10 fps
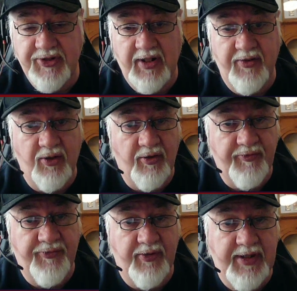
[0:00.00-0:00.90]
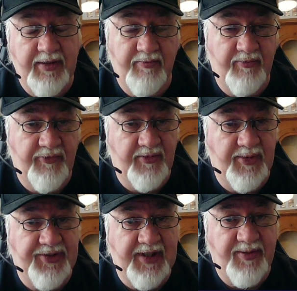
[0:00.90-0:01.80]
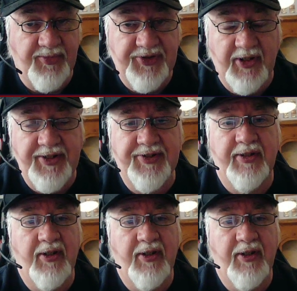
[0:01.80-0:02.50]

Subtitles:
Shadowdark free from the same site,